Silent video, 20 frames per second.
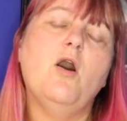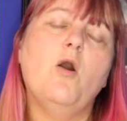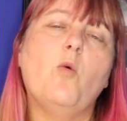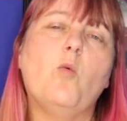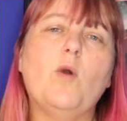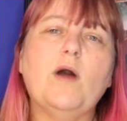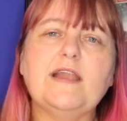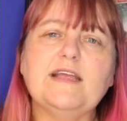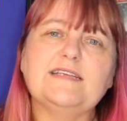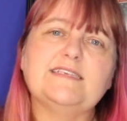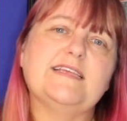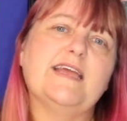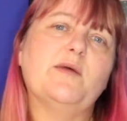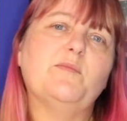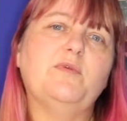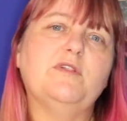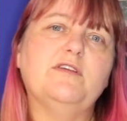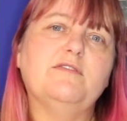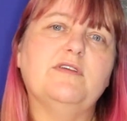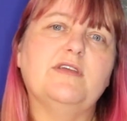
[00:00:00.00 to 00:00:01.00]
One
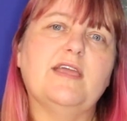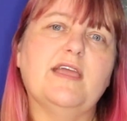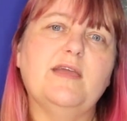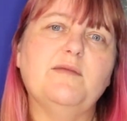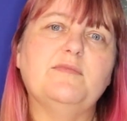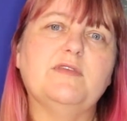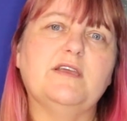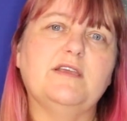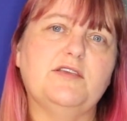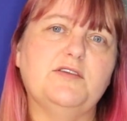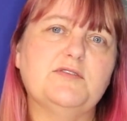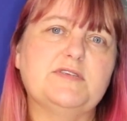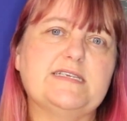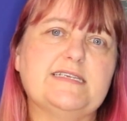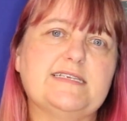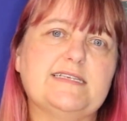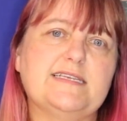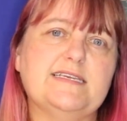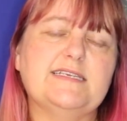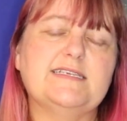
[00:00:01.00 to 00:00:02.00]
example of a game that
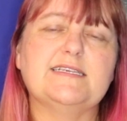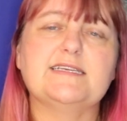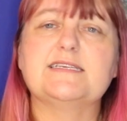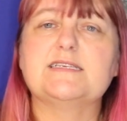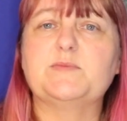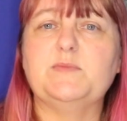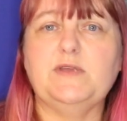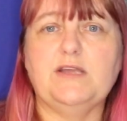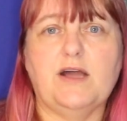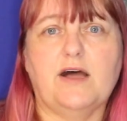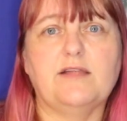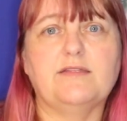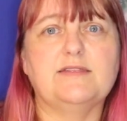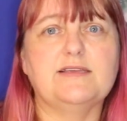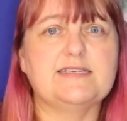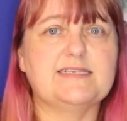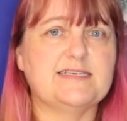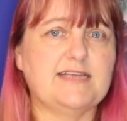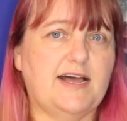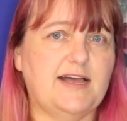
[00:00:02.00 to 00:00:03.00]
uses this is Beyond
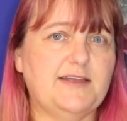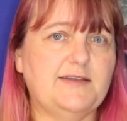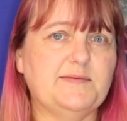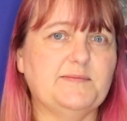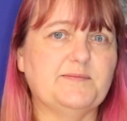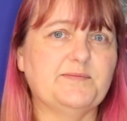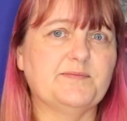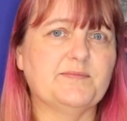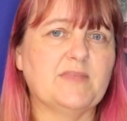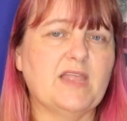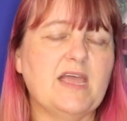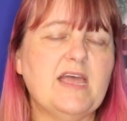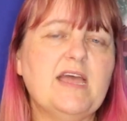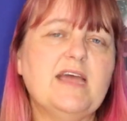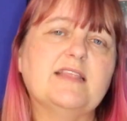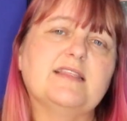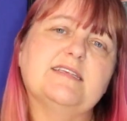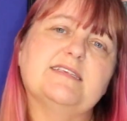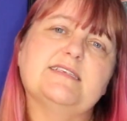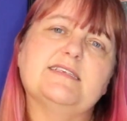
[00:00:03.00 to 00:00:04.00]
the Sun.
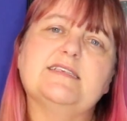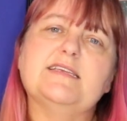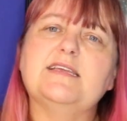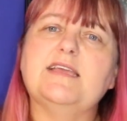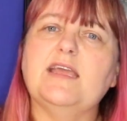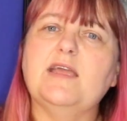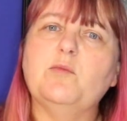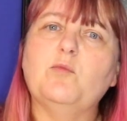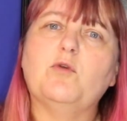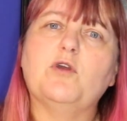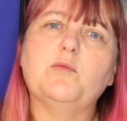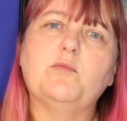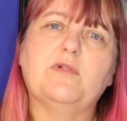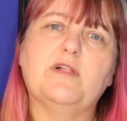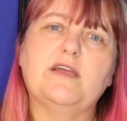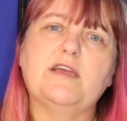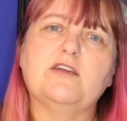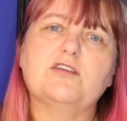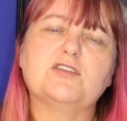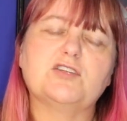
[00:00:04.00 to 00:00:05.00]
This is a game where
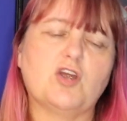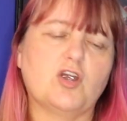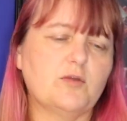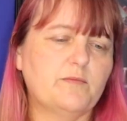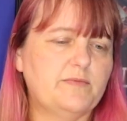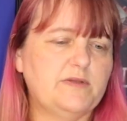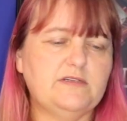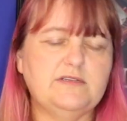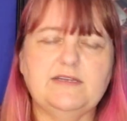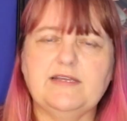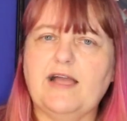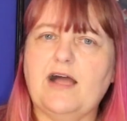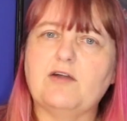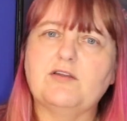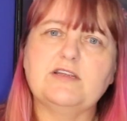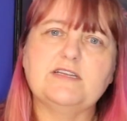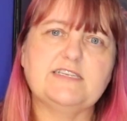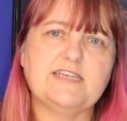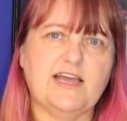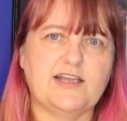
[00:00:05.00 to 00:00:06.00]
players are building
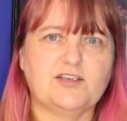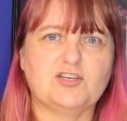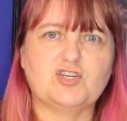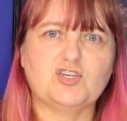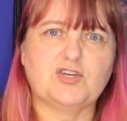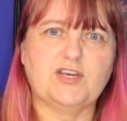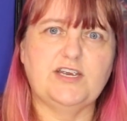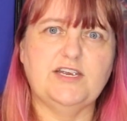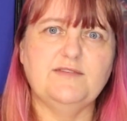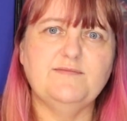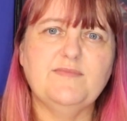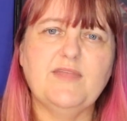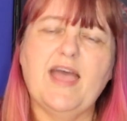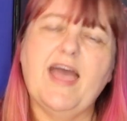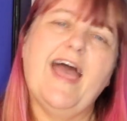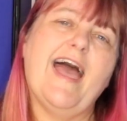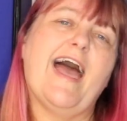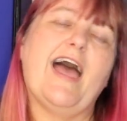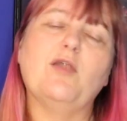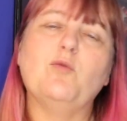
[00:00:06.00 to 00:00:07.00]
out a tech tree,
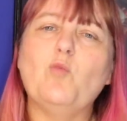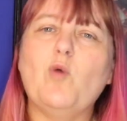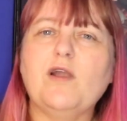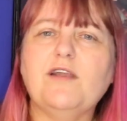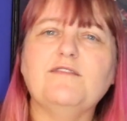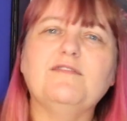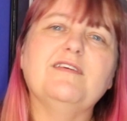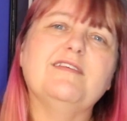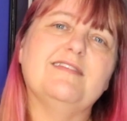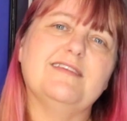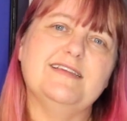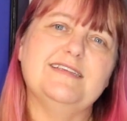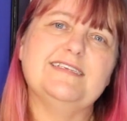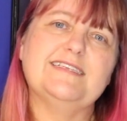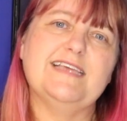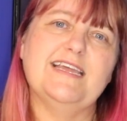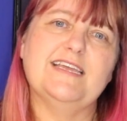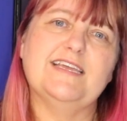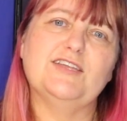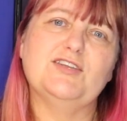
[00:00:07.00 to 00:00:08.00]
and one of the things
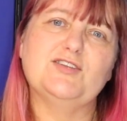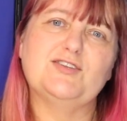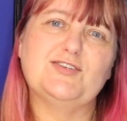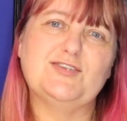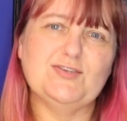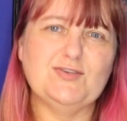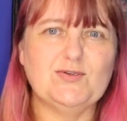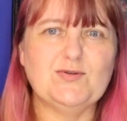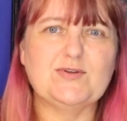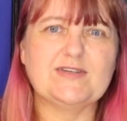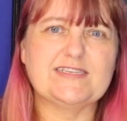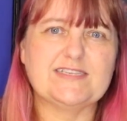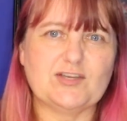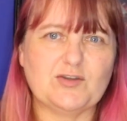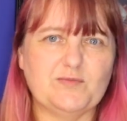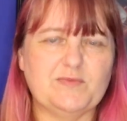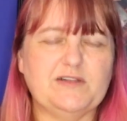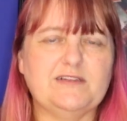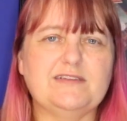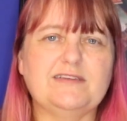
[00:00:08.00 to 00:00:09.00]
they can do as
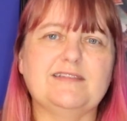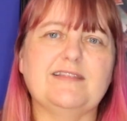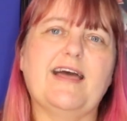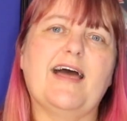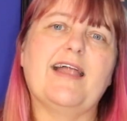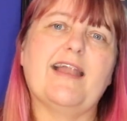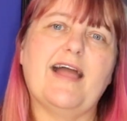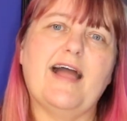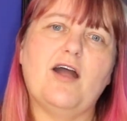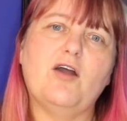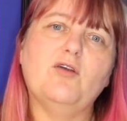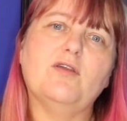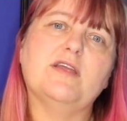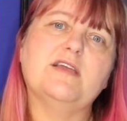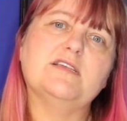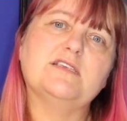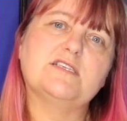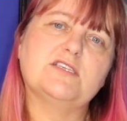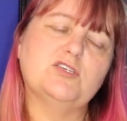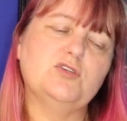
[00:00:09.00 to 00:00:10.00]
they're building that out
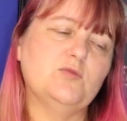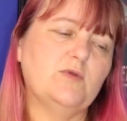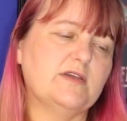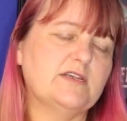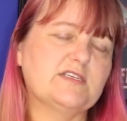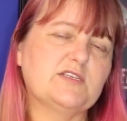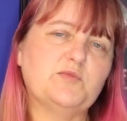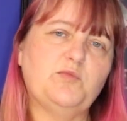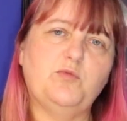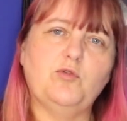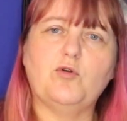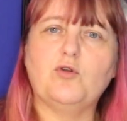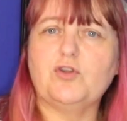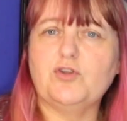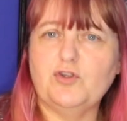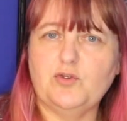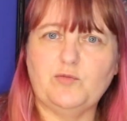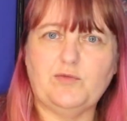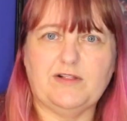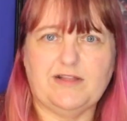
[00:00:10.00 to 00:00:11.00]
is to explore
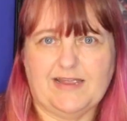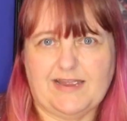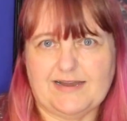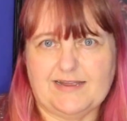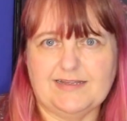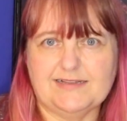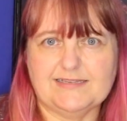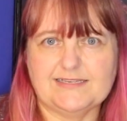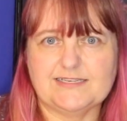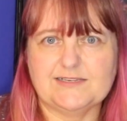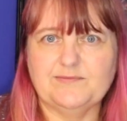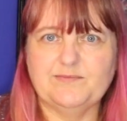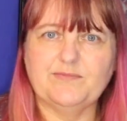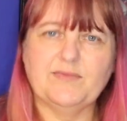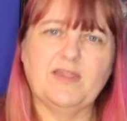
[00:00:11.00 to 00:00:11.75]
new planets.